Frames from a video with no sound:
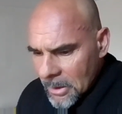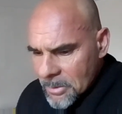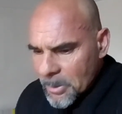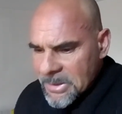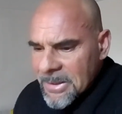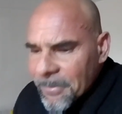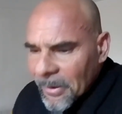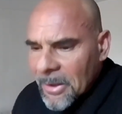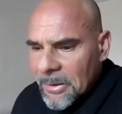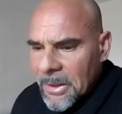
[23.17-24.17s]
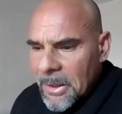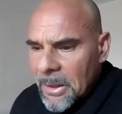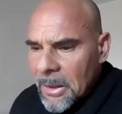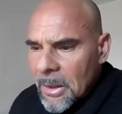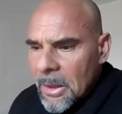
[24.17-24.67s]

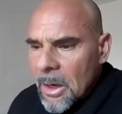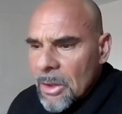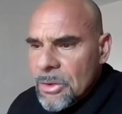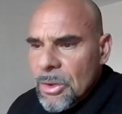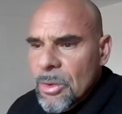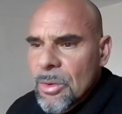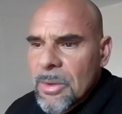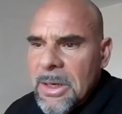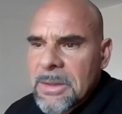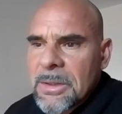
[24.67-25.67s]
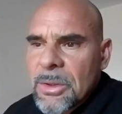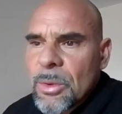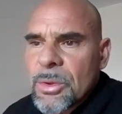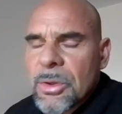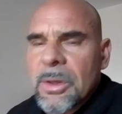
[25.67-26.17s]
Specifically, do you need to
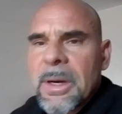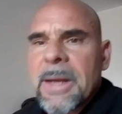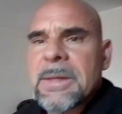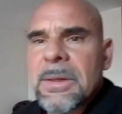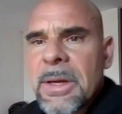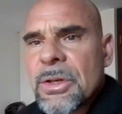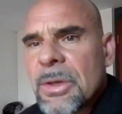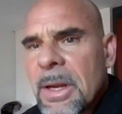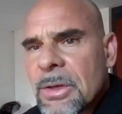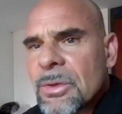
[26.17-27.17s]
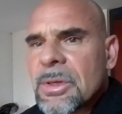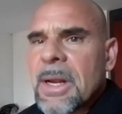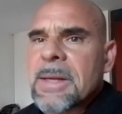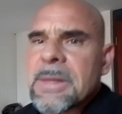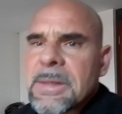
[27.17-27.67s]
do certain isolation
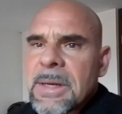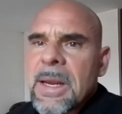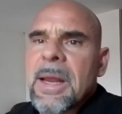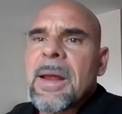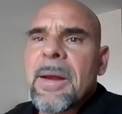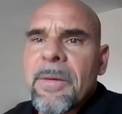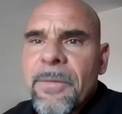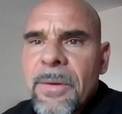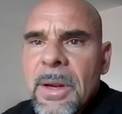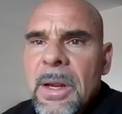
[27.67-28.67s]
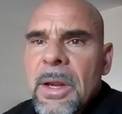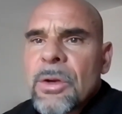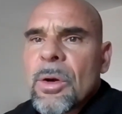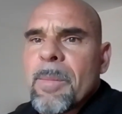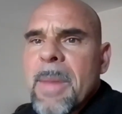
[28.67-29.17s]
exercises if
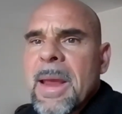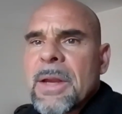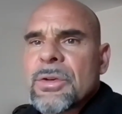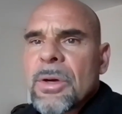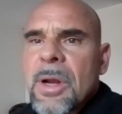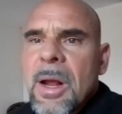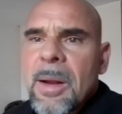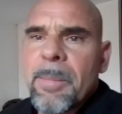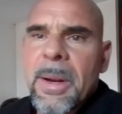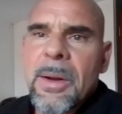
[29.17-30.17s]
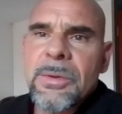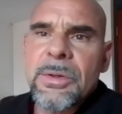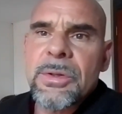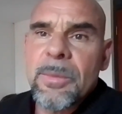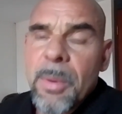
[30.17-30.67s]
your major compounds
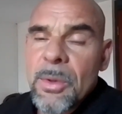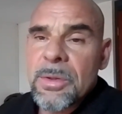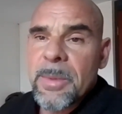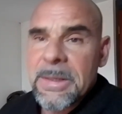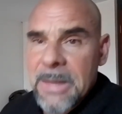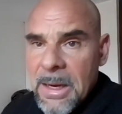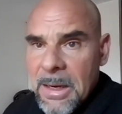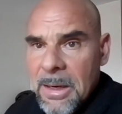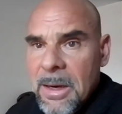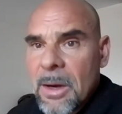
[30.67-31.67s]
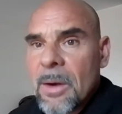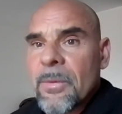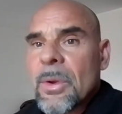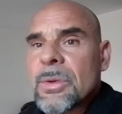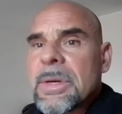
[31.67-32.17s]
are supposed to be taking care
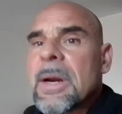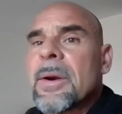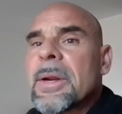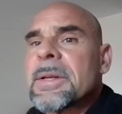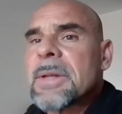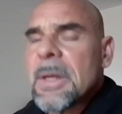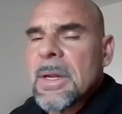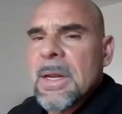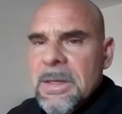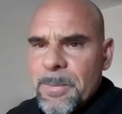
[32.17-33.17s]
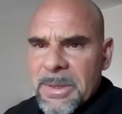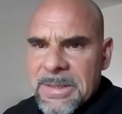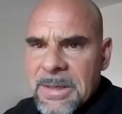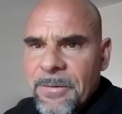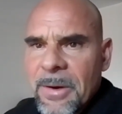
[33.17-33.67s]
of those areas?
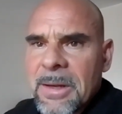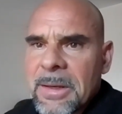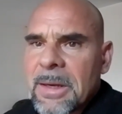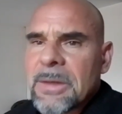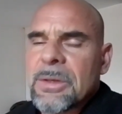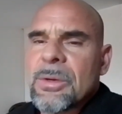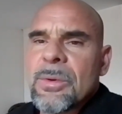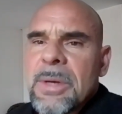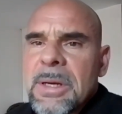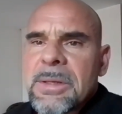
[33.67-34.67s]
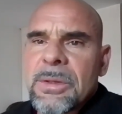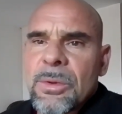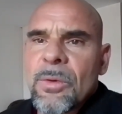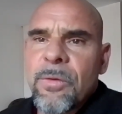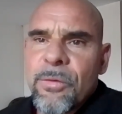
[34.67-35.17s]
Specifically, do you need to
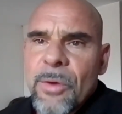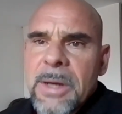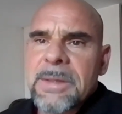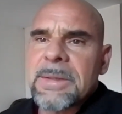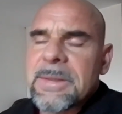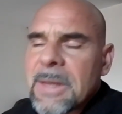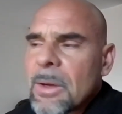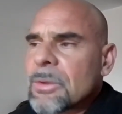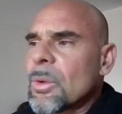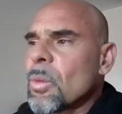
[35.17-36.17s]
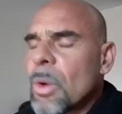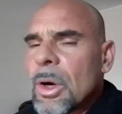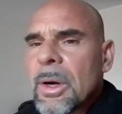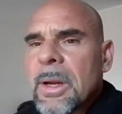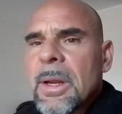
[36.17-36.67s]
do front delt
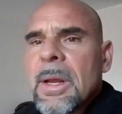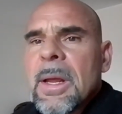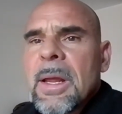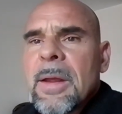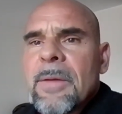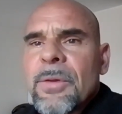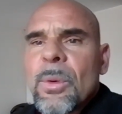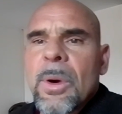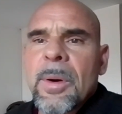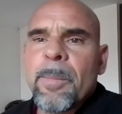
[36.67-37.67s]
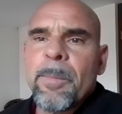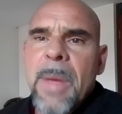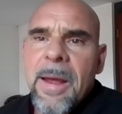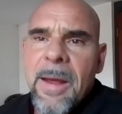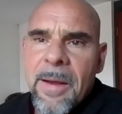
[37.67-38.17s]
work if you are
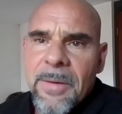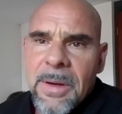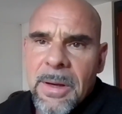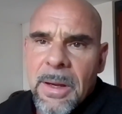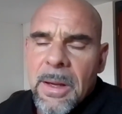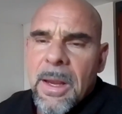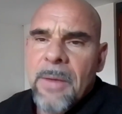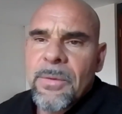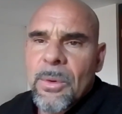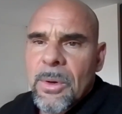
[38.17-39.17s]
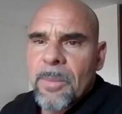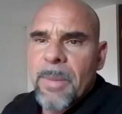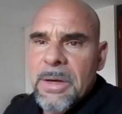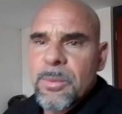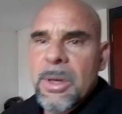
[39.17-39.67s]
heavy, if you are
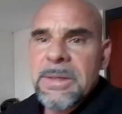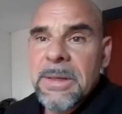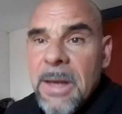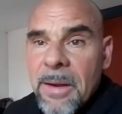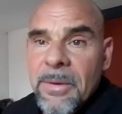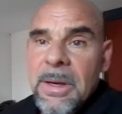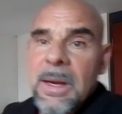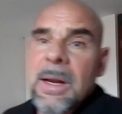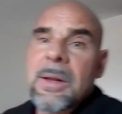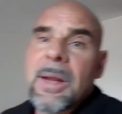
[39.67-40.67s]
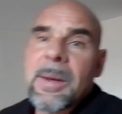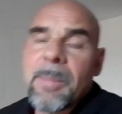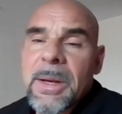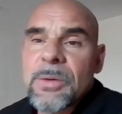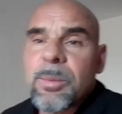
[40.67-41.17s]
bench pressing heavy, incline
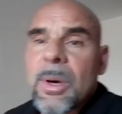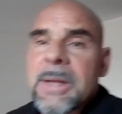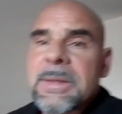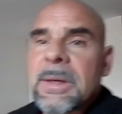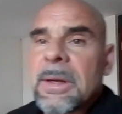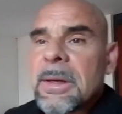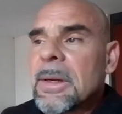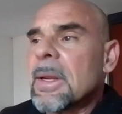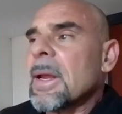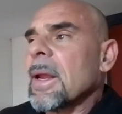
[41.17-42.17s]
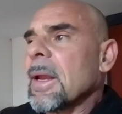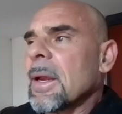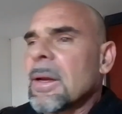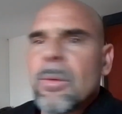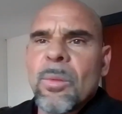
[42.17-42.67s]
bench pressing,
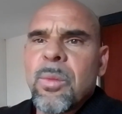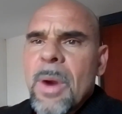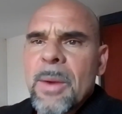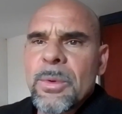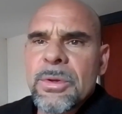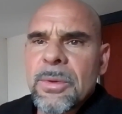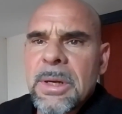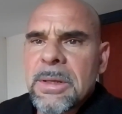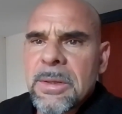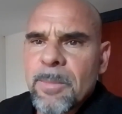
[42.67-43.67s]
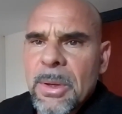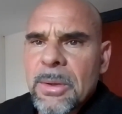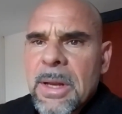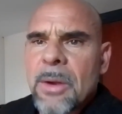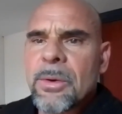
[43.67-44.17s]
and why would you need to
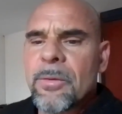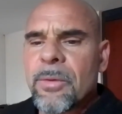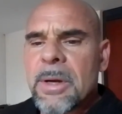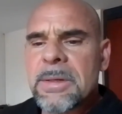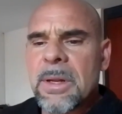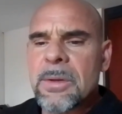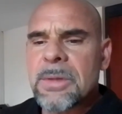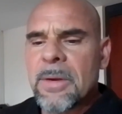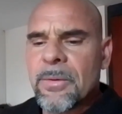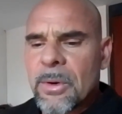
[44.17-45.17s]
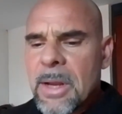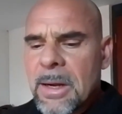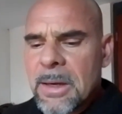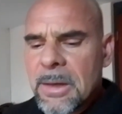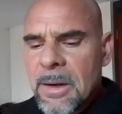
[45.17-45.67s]
build out your front delts if you're
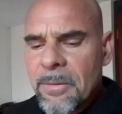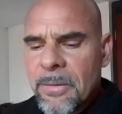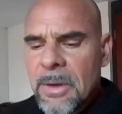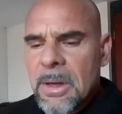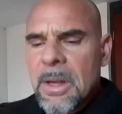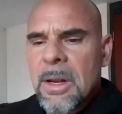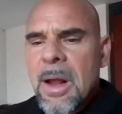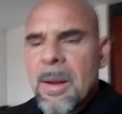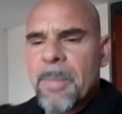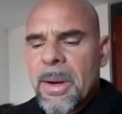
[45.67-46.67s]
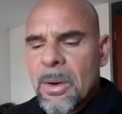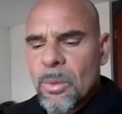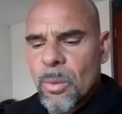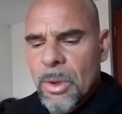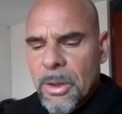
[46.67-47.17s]
getting enough compound
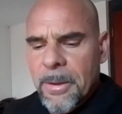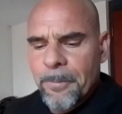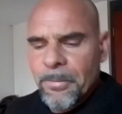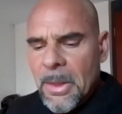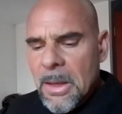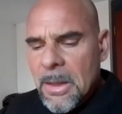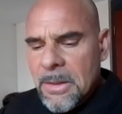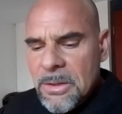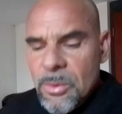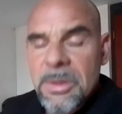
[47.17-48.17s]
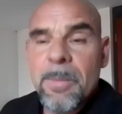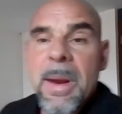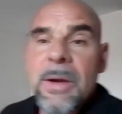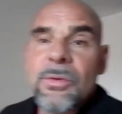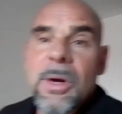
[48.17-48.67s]
work? This was a
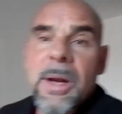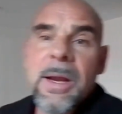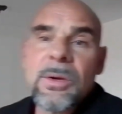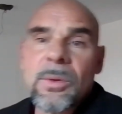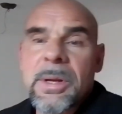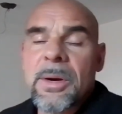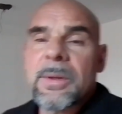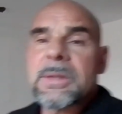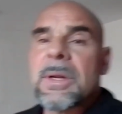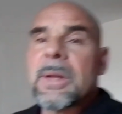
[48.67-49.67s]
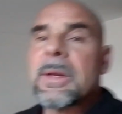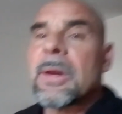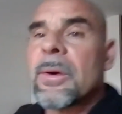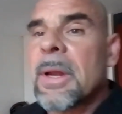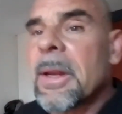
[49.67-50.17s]
mantra, and you'll hear this on the
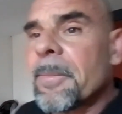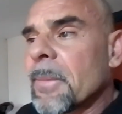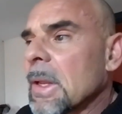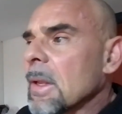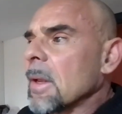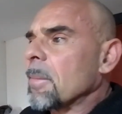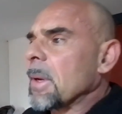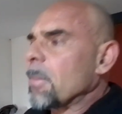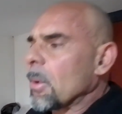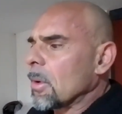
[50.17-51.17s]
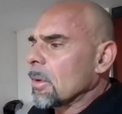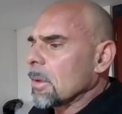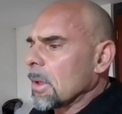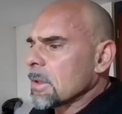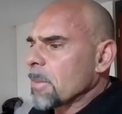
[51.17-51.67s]
internet.
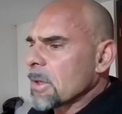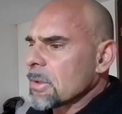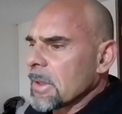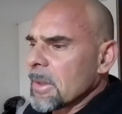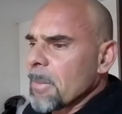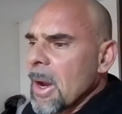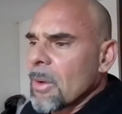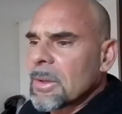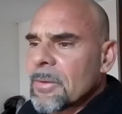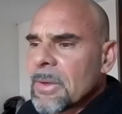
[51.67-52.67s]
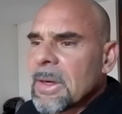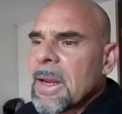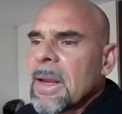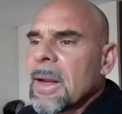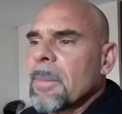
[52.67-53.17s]
People, especially in the powerlifting
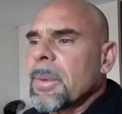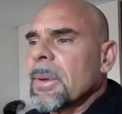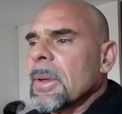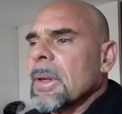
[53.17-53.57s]
camp,